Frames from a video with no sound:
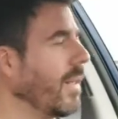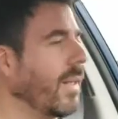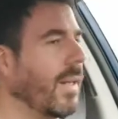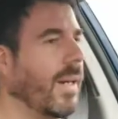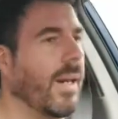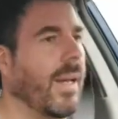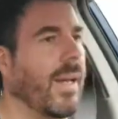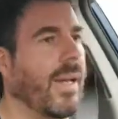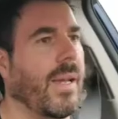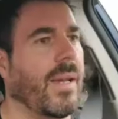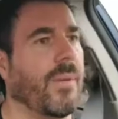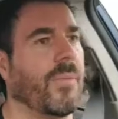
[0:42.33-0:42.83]

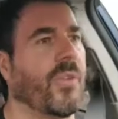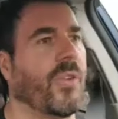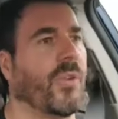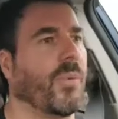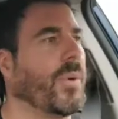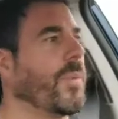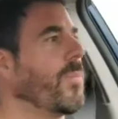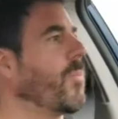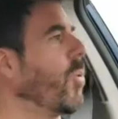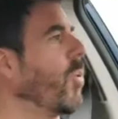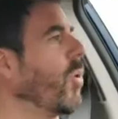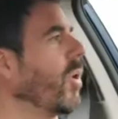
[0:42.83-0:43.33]
am to
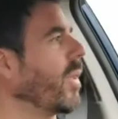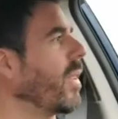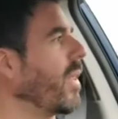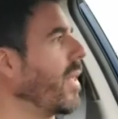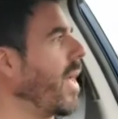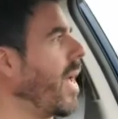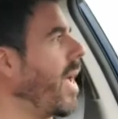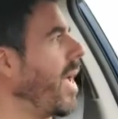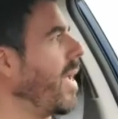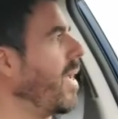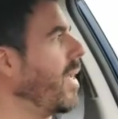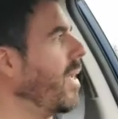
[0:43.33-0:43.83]
report that
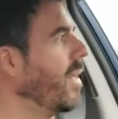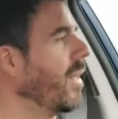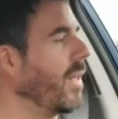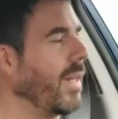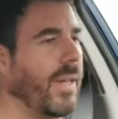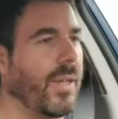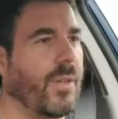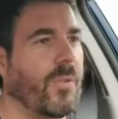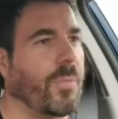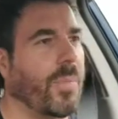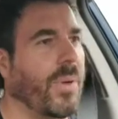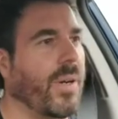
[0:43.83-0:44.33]
I
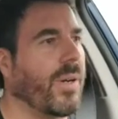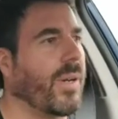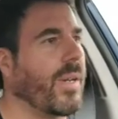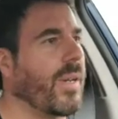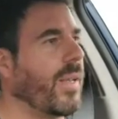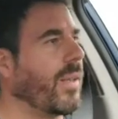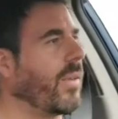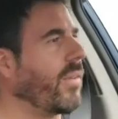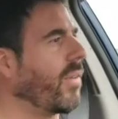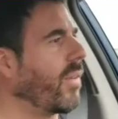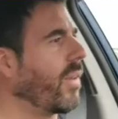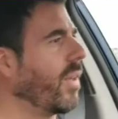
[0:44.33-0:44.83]

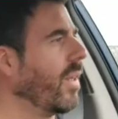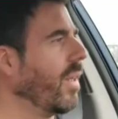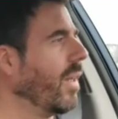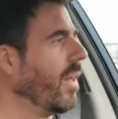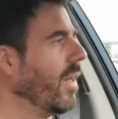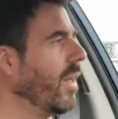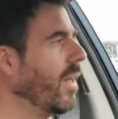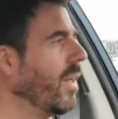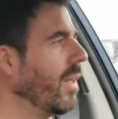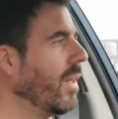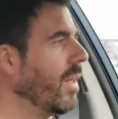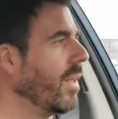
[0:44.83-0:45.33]
experienced
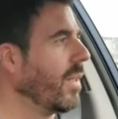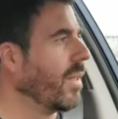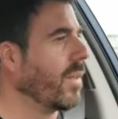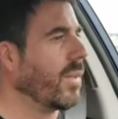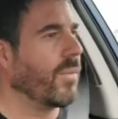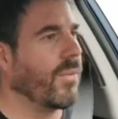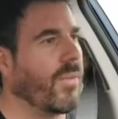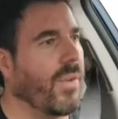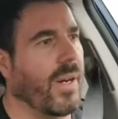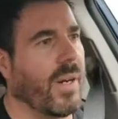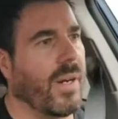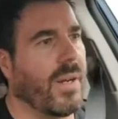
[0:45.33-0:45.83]

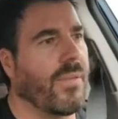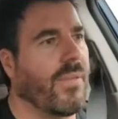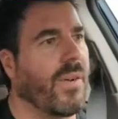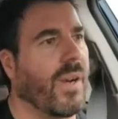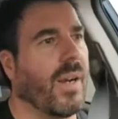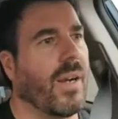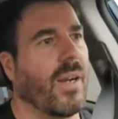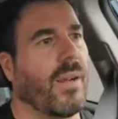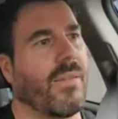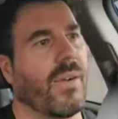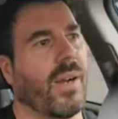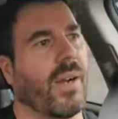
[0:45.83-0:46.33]
very,
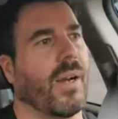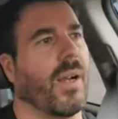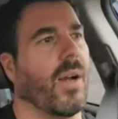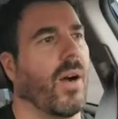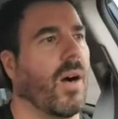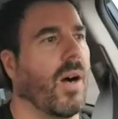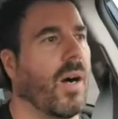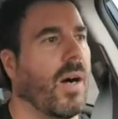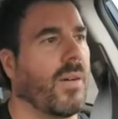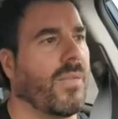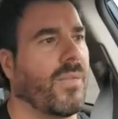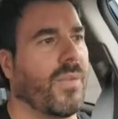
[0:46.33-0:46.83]
very, very
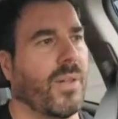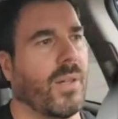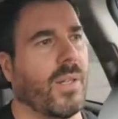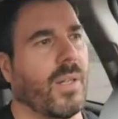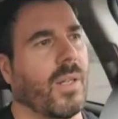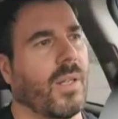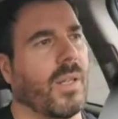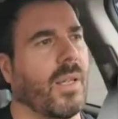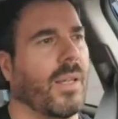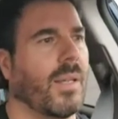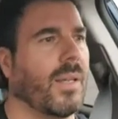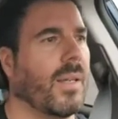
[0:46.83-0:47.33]

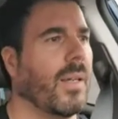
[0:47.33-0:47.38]
awful